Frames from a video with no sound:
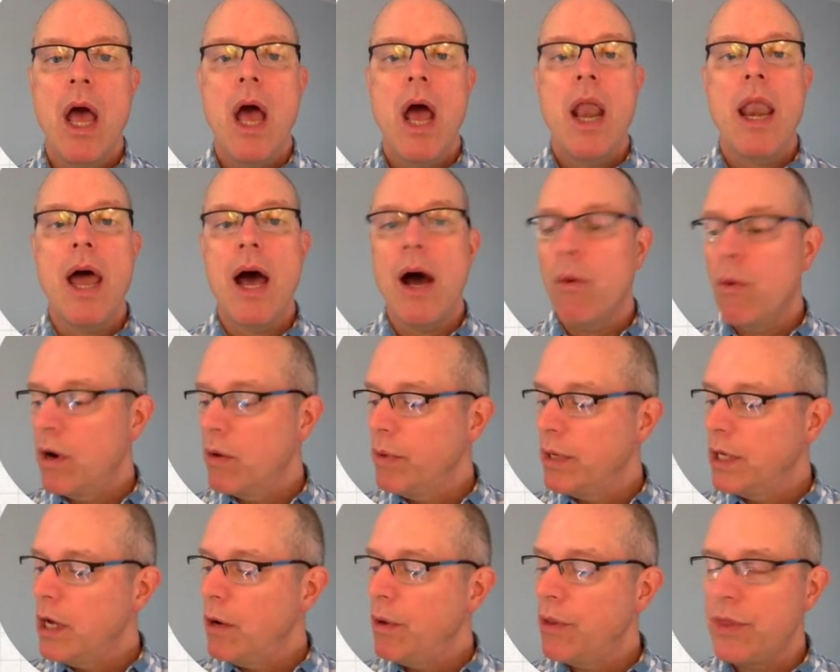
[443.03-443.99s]
Now, where do we
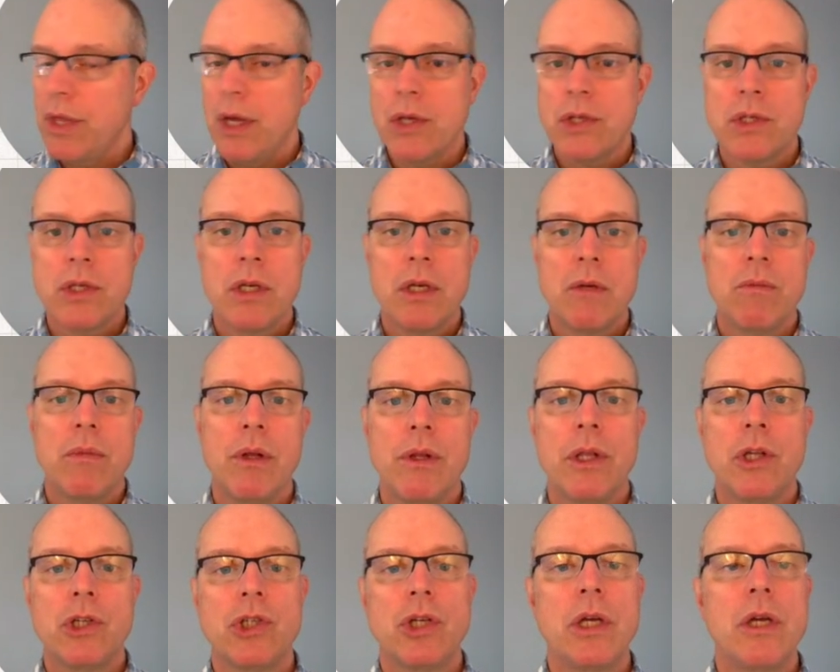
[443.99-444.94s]
go with this? Well,
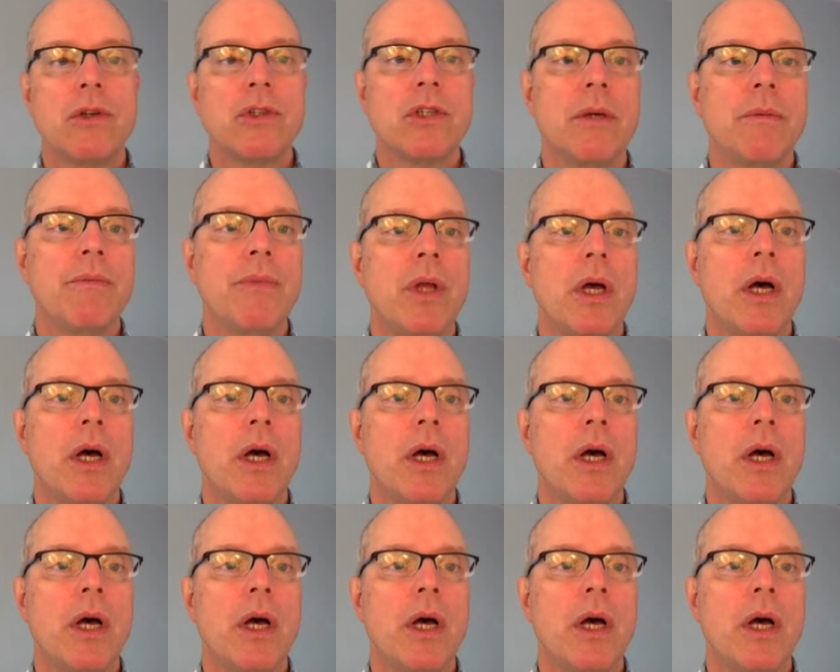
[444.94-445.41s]
let's show you some